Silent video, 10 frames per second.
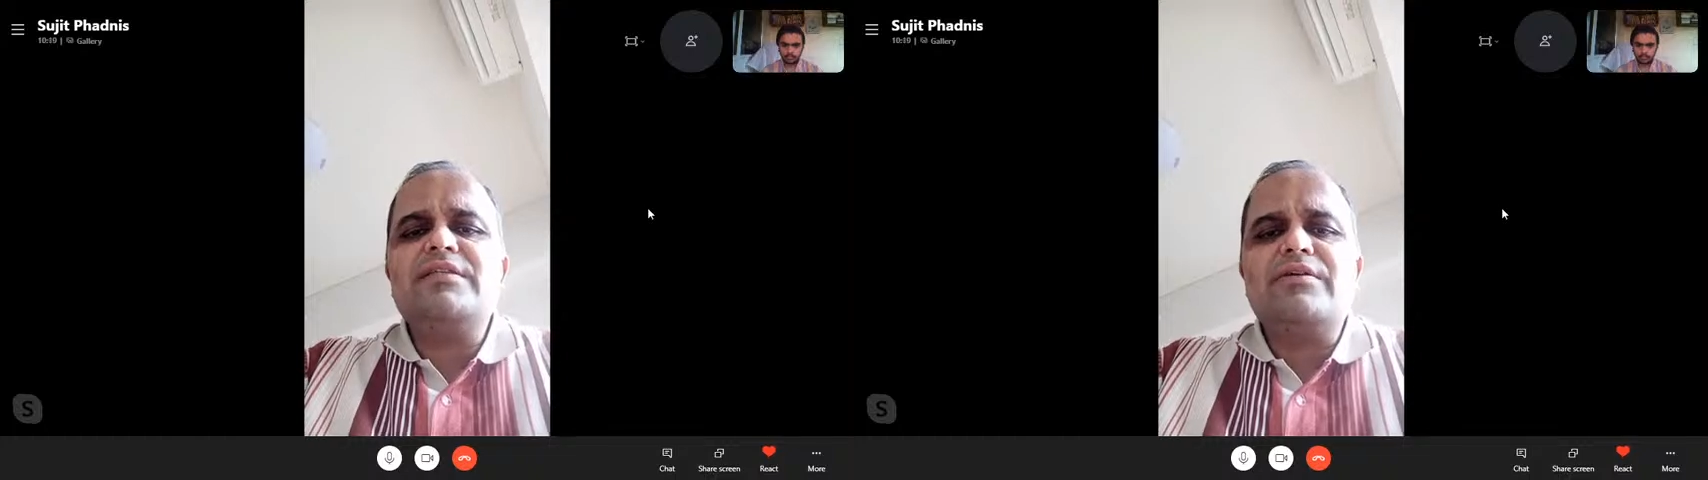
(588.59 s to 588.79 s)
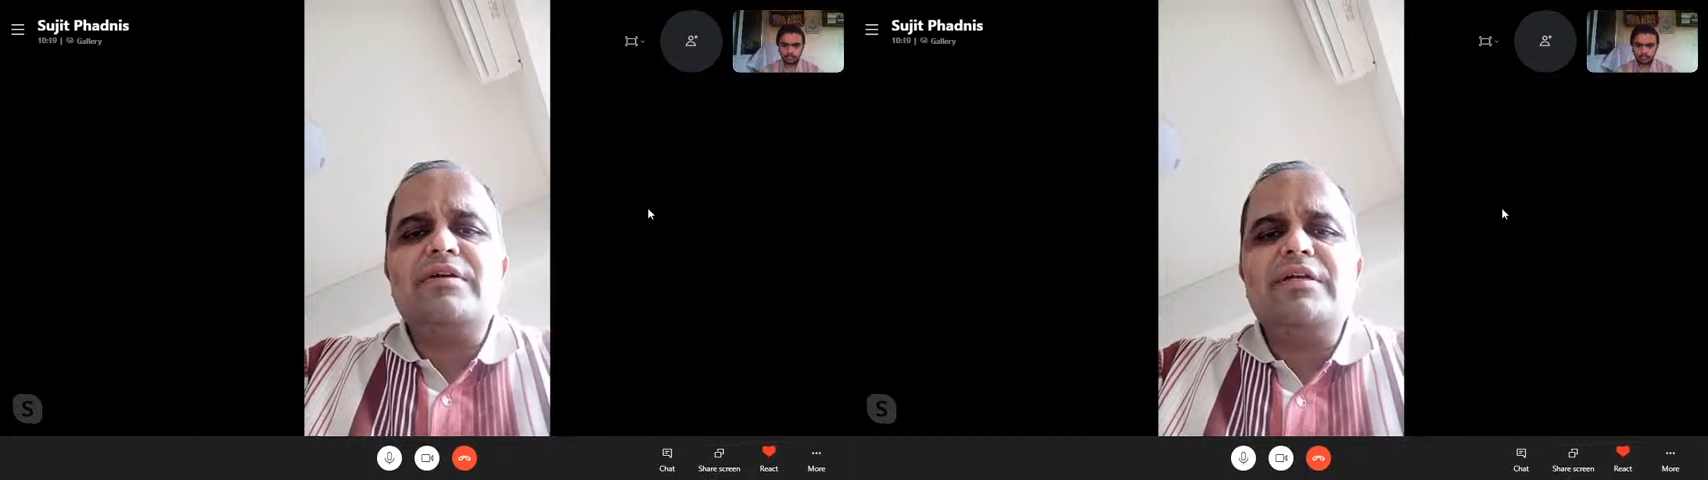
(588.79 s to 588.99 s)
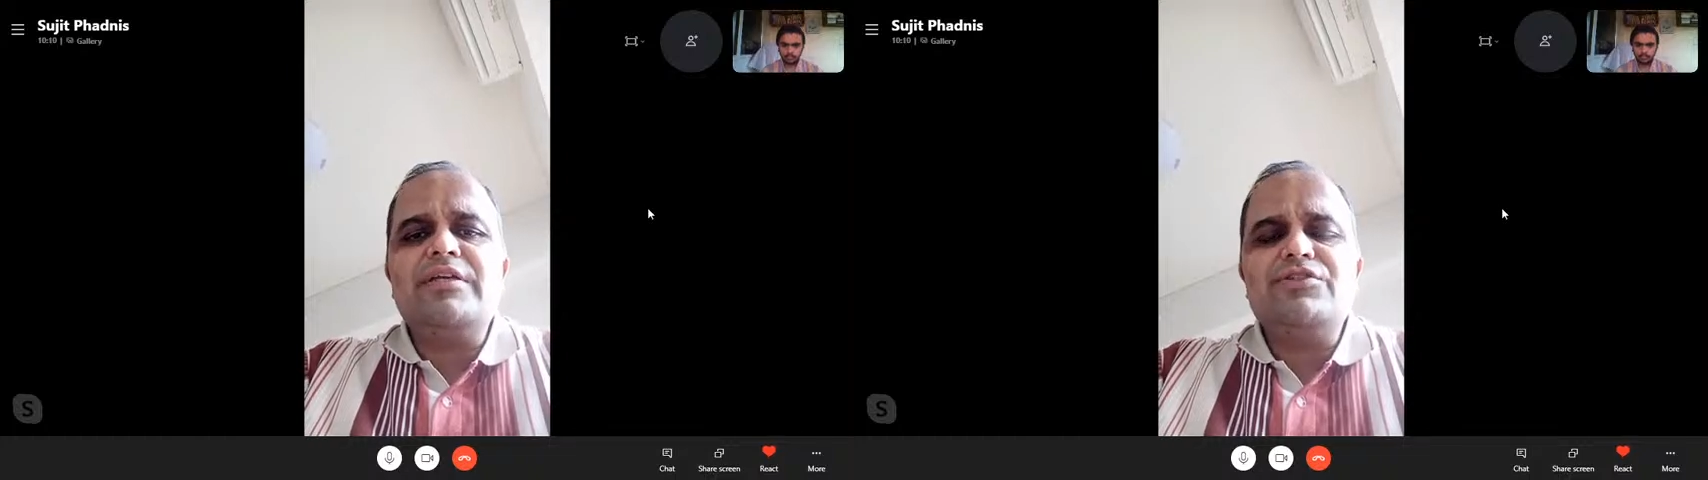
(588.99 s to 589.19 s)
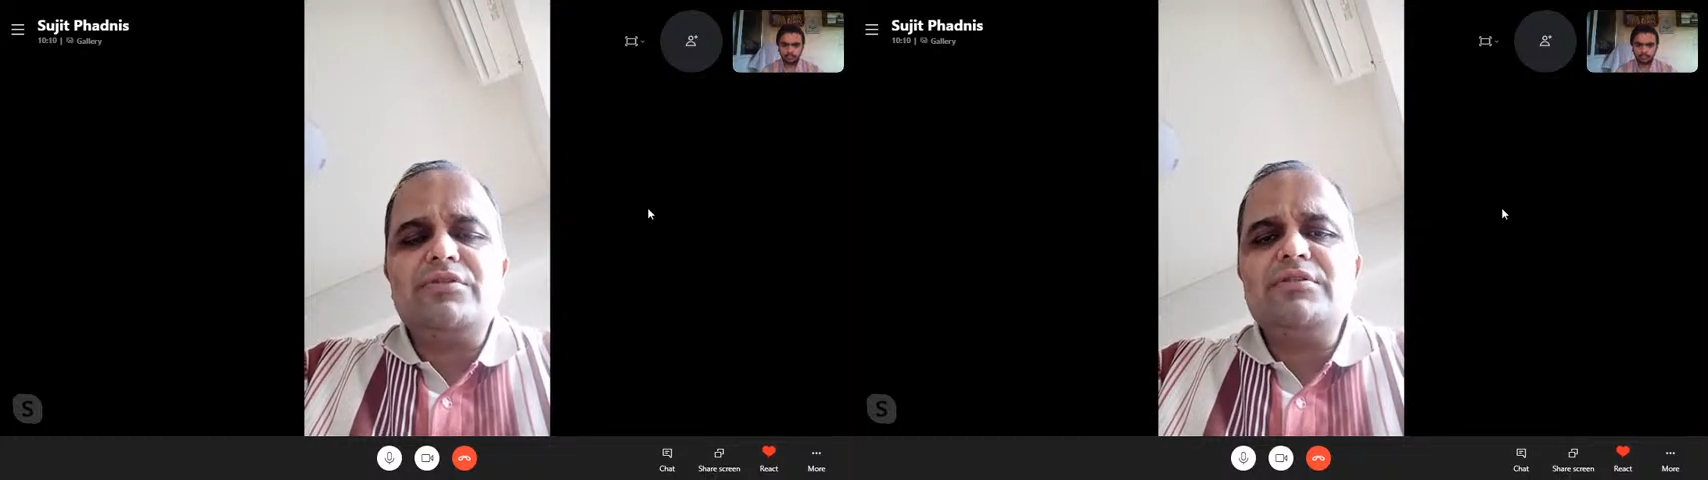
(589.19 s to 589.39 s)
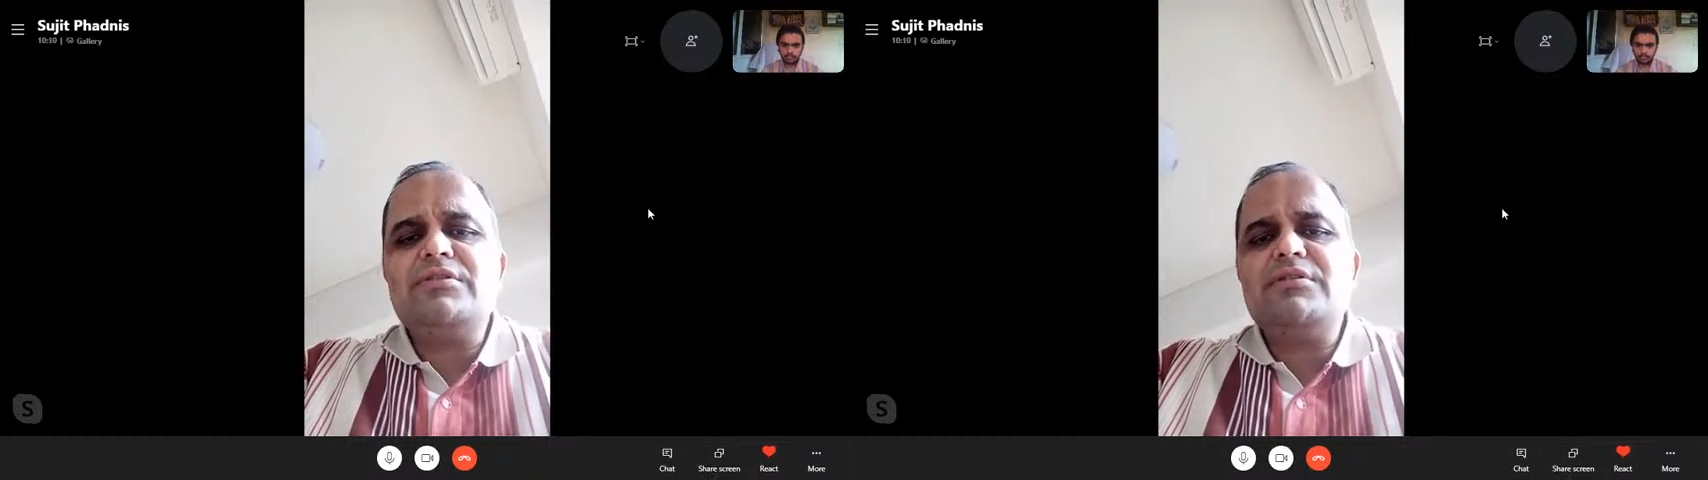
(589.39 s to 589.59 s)
security,
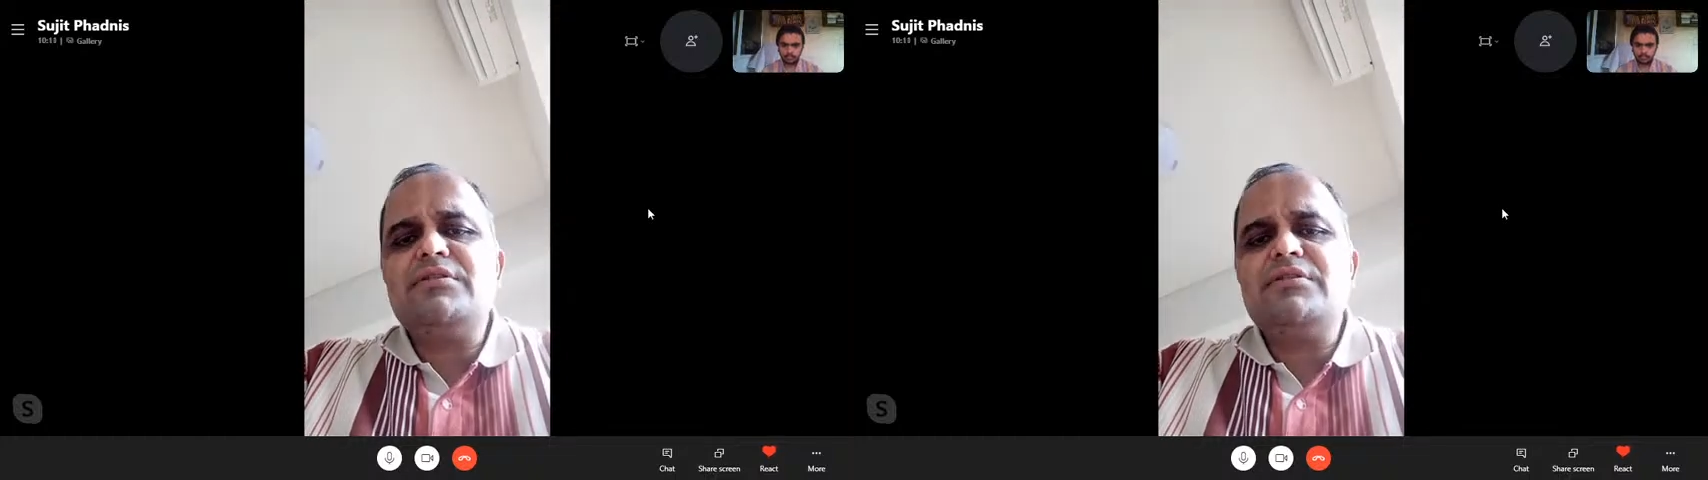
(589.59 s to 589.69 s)
insurance,